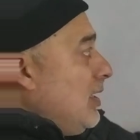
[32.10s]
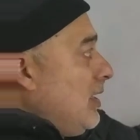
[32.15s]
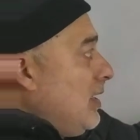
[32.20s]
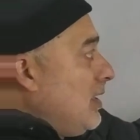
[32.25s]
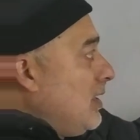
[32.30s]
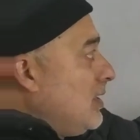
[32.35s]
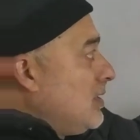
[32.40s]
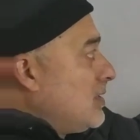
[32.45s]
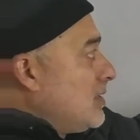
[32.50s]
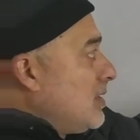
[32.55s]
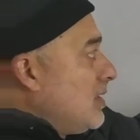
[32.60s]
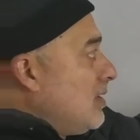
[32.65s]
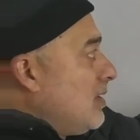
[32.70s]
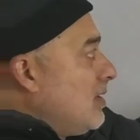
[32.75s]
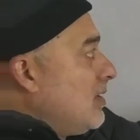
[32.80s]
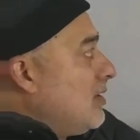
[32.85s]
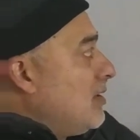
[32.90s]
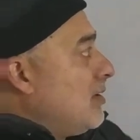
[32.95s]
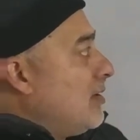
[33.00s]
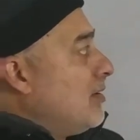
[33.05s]
is
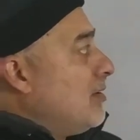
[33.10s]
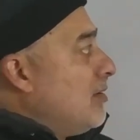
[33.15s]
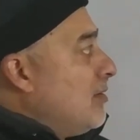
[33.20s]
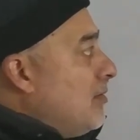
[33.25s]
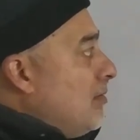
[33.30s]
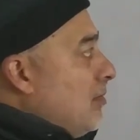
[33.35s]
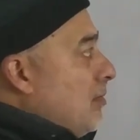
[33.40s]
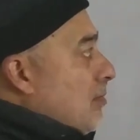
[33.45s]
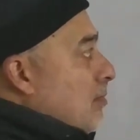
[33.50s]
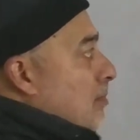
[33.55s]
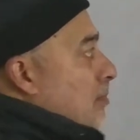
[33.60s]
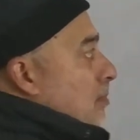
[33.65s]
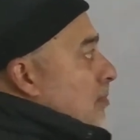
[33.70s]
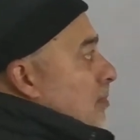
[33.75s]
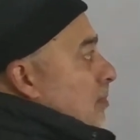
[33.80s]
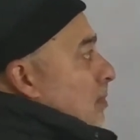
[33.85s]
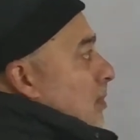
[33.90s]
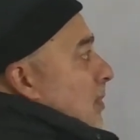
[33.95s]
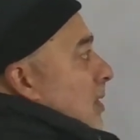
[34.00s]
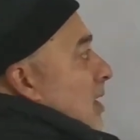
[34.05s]

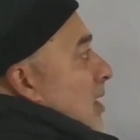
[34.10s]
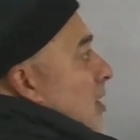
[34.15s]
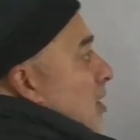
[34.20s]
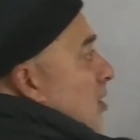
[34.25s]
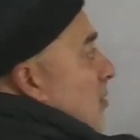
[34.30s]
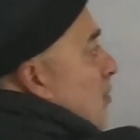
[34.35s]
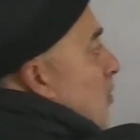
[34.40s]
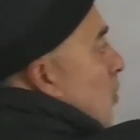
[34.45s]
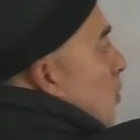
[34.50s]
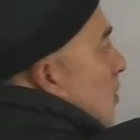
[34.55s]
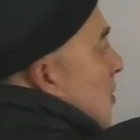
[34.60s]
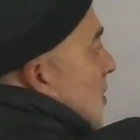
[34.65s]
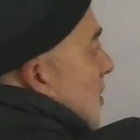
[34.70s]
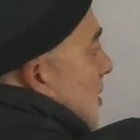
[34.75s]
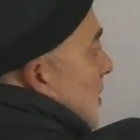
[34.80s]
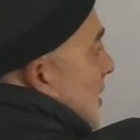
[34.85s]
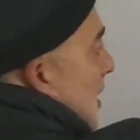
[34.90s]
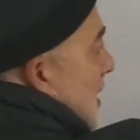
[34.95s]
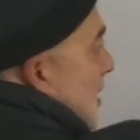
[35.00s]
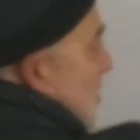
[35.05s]
a report
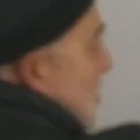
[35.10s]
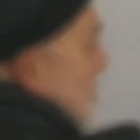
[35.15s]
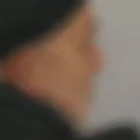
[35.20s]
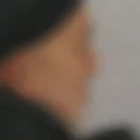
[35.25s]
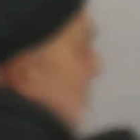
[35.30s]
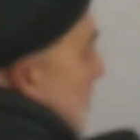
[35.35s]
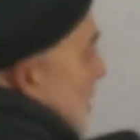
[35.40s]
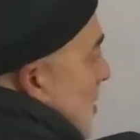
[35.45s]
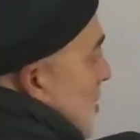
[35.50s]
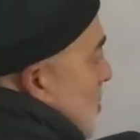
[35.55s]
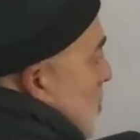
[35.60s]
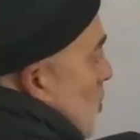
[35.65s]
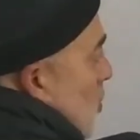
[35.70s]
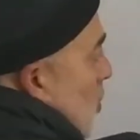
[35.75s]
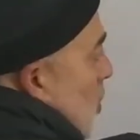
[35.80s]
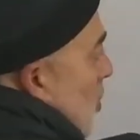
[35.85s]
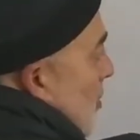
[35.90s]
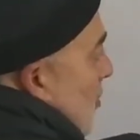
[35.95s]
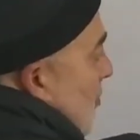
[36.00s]
that is based on